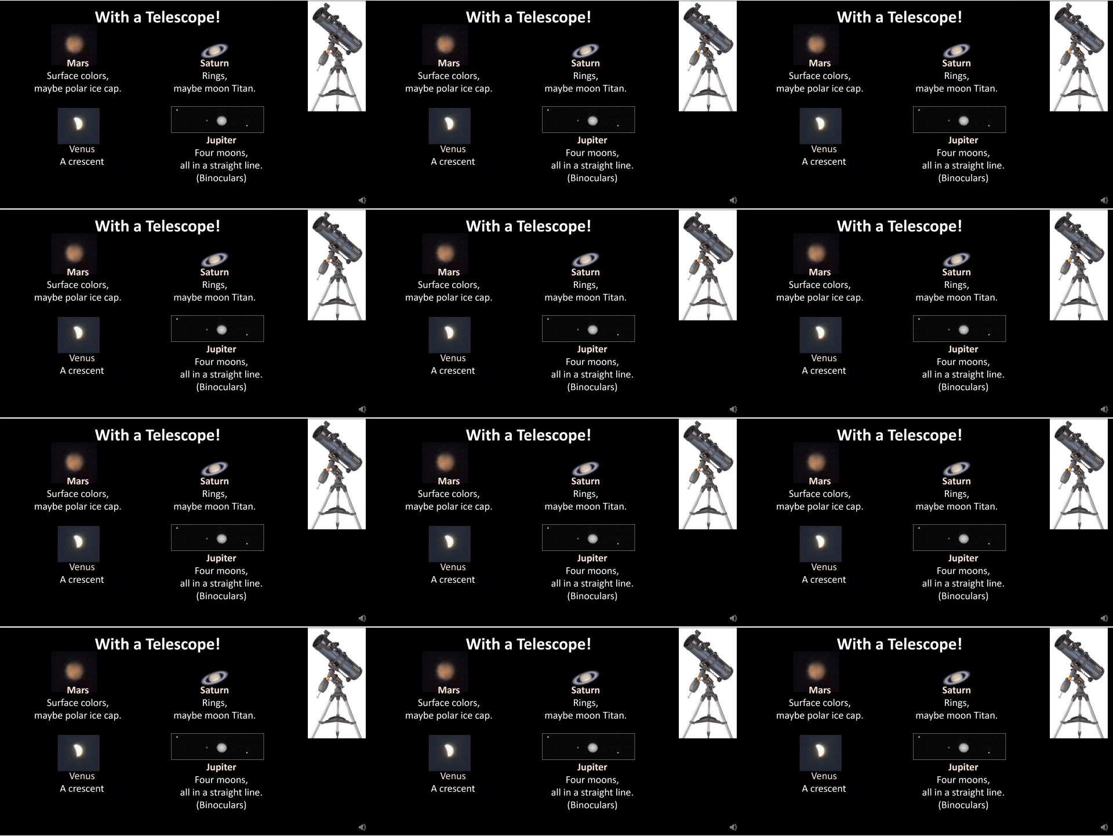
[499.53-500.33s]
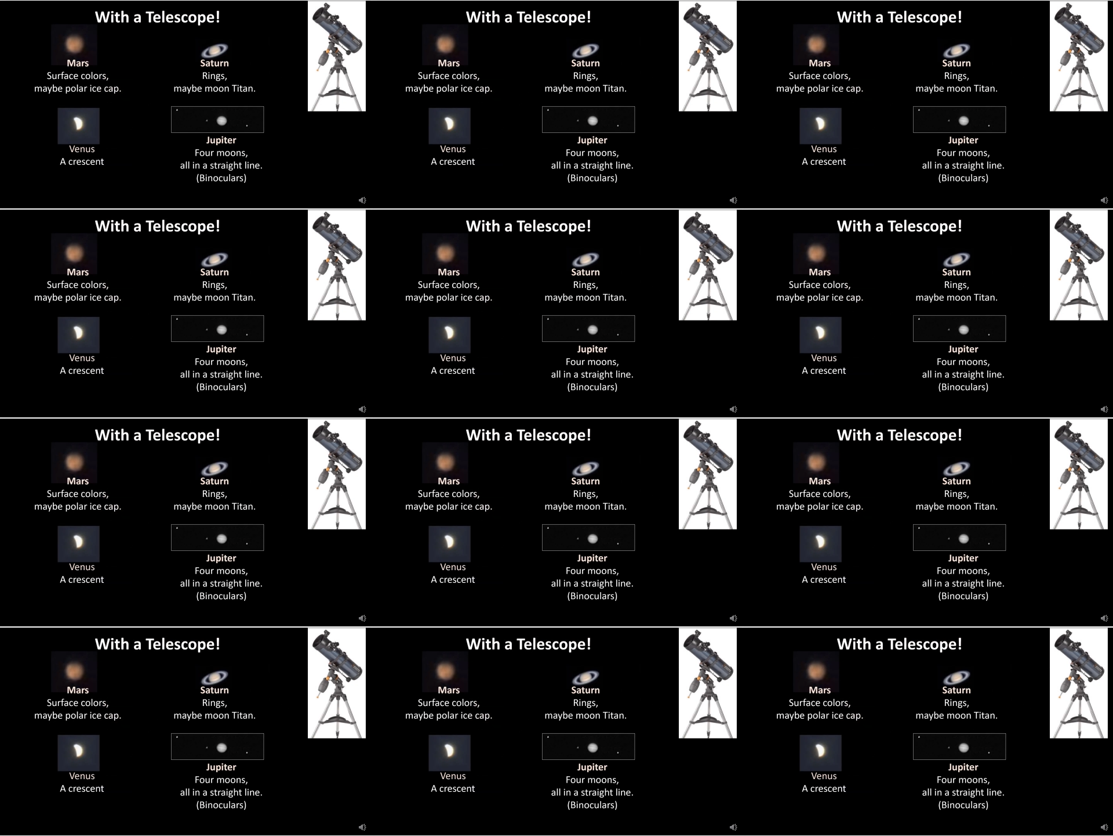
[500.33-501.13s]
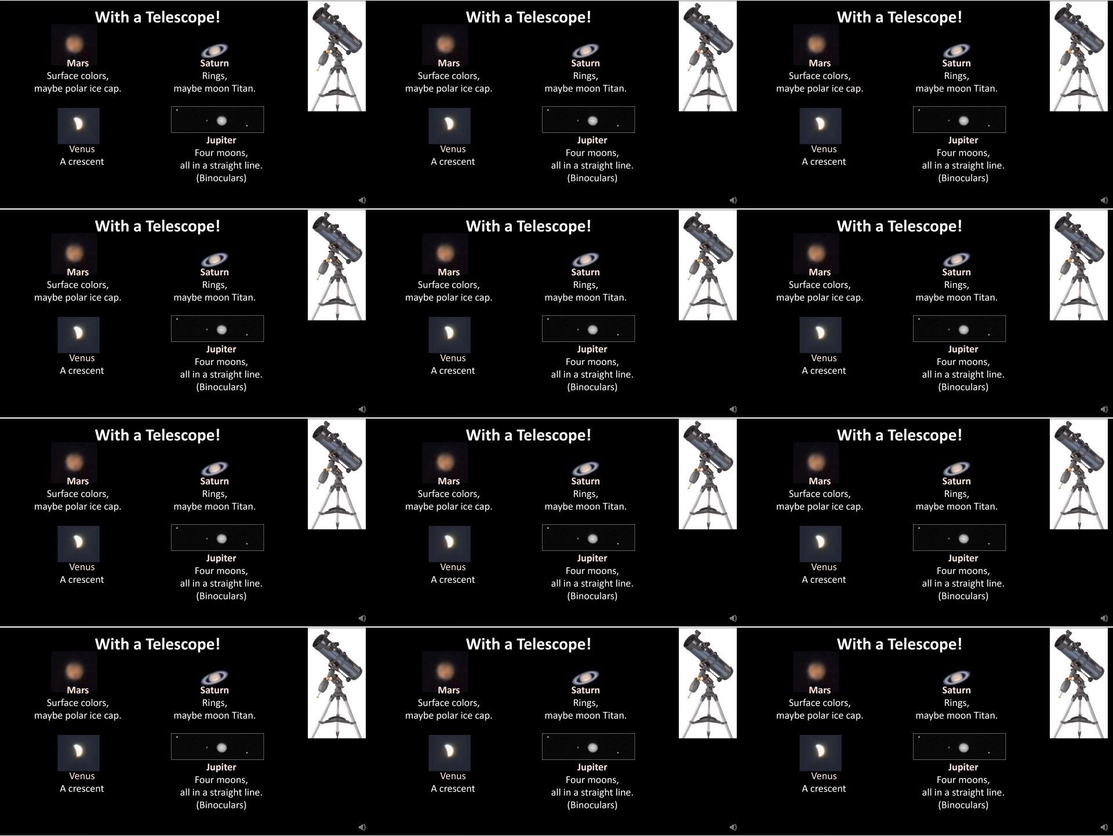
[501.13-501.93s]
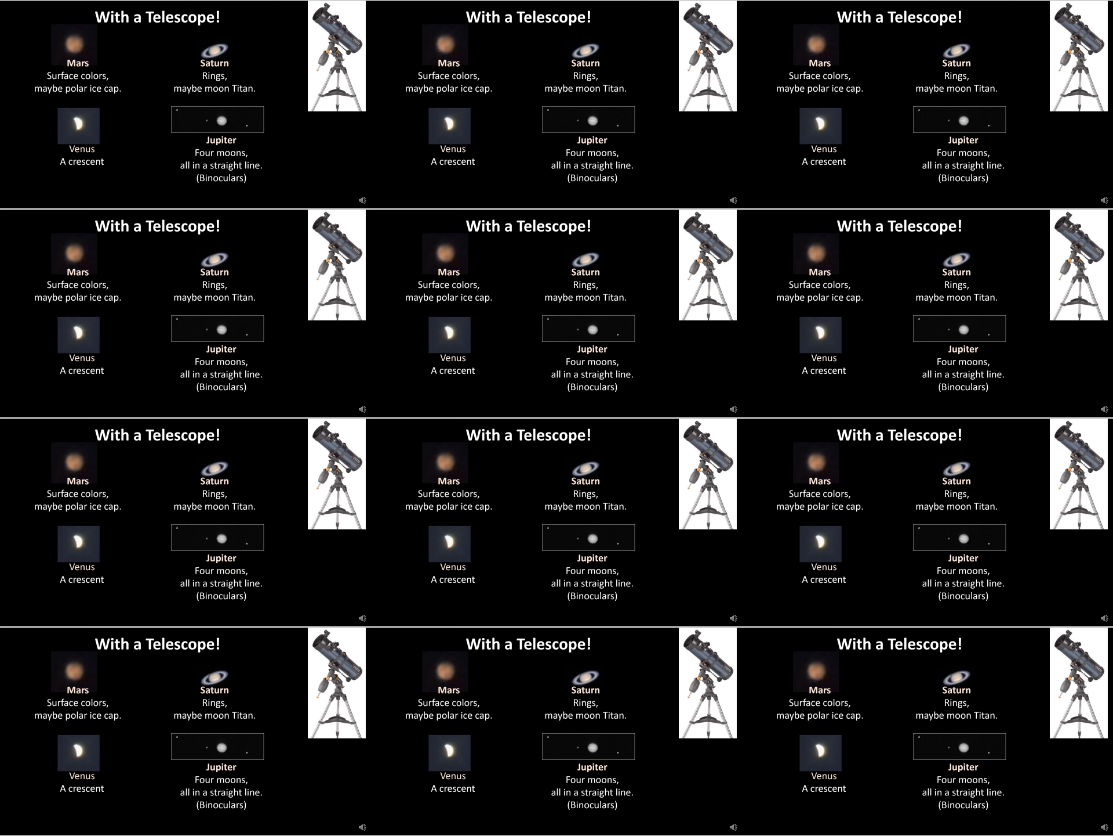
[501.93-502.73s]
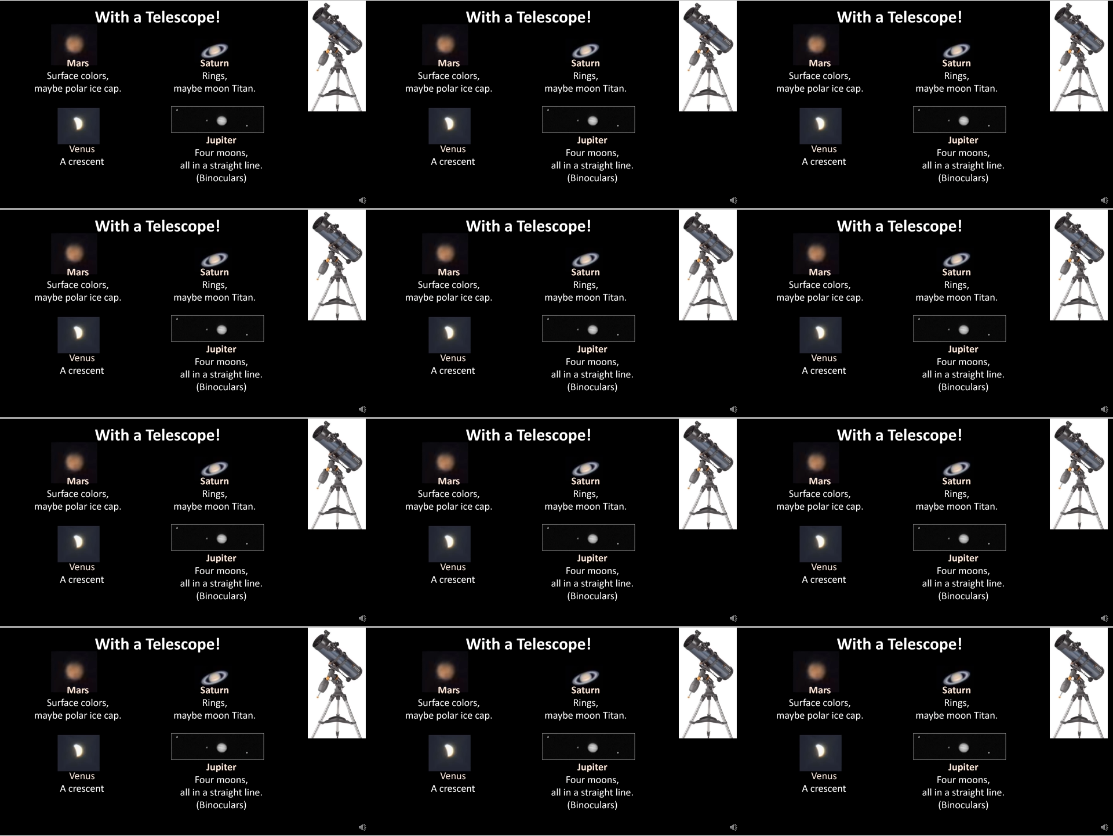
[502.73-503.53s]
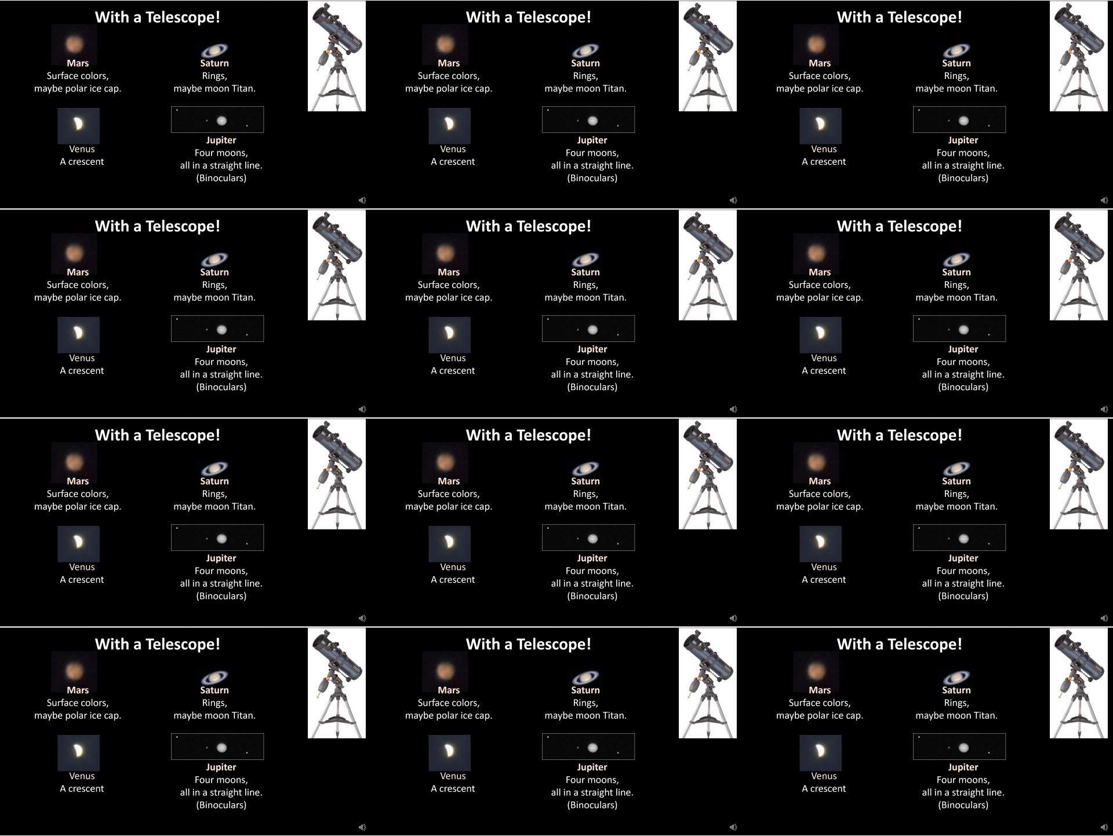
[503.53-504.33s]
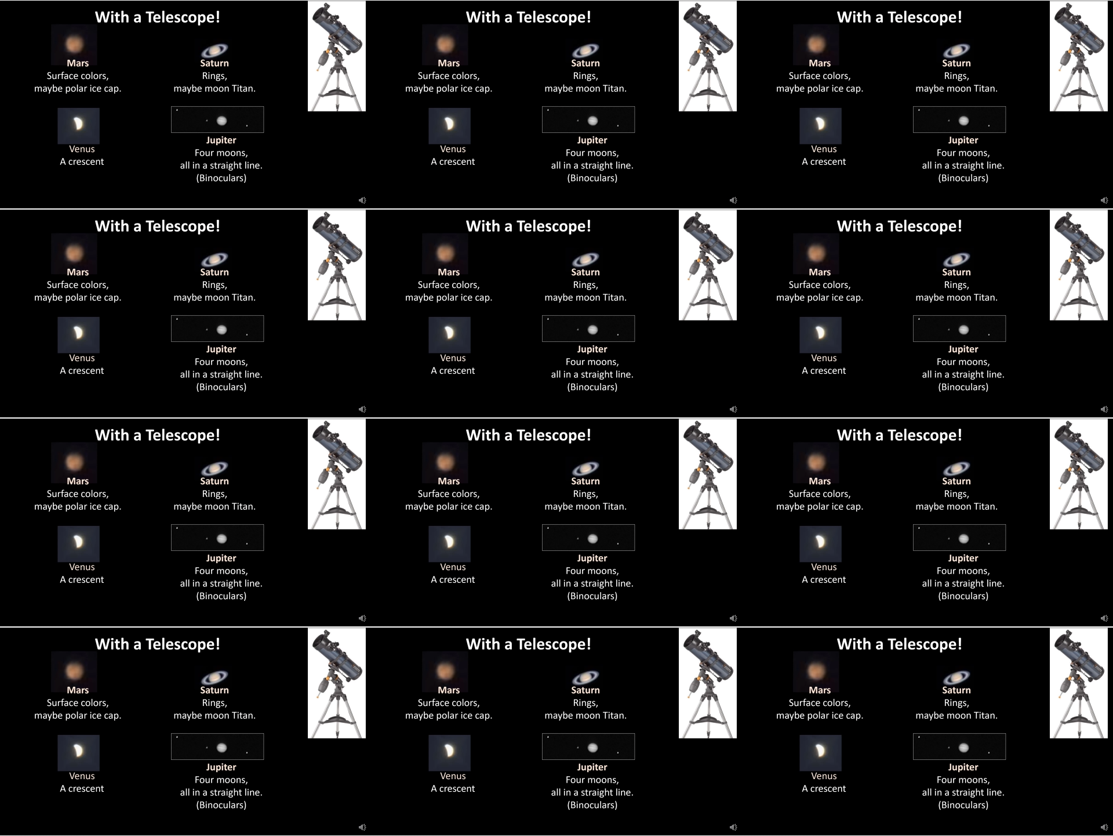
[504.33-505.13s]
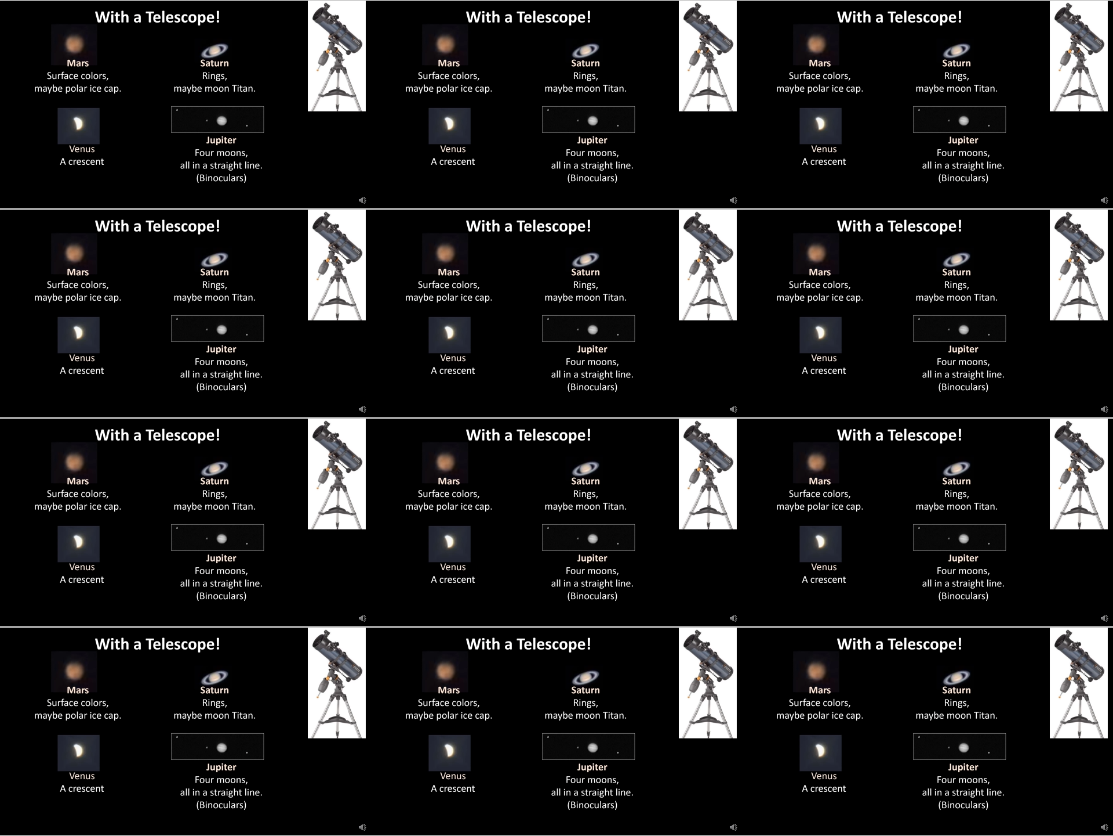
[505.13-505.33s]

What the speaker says: [unreadable: no face in view]